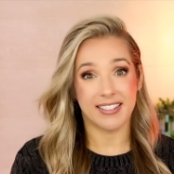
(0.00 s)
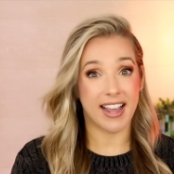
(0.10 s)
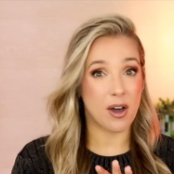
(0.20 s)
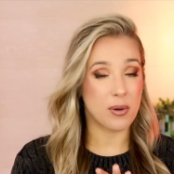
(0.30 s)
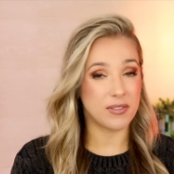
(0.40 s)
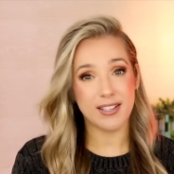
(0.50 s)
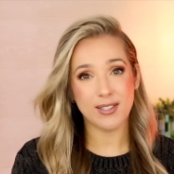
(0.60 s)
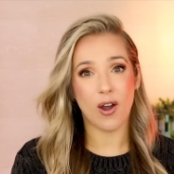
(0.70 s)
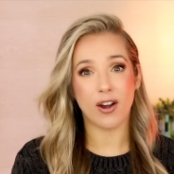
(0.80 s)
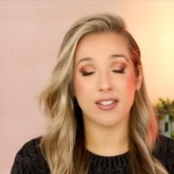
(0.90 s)
Now,
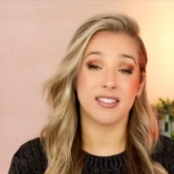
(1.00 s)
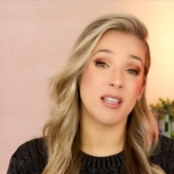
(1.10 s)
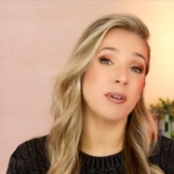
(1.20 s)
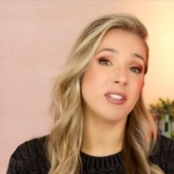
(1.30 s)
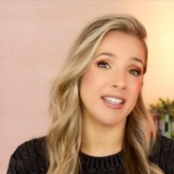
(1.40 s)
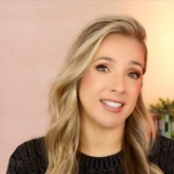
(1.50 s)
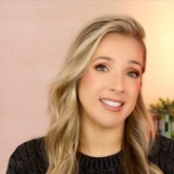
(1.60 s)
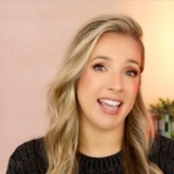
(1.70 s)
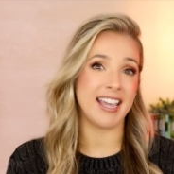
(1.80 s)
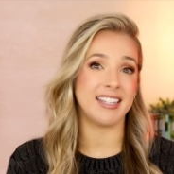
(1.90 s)
these cards typically
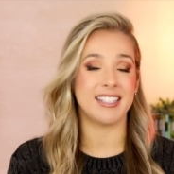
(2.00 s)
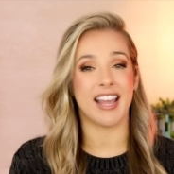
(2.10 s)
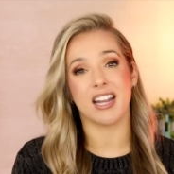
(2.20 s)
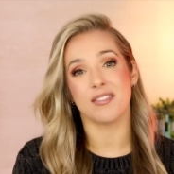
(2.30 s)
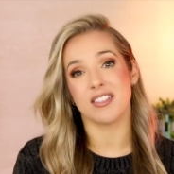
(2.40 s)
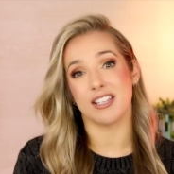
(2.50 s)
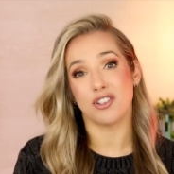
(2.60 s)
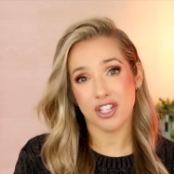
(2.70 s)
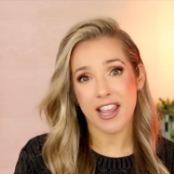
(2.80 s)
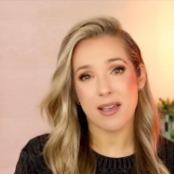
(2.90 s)
contain an
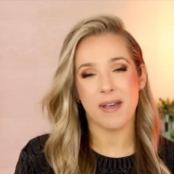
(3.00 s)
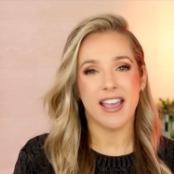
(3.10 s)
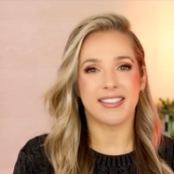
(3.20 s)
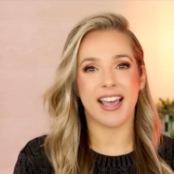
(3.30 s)
NFC chip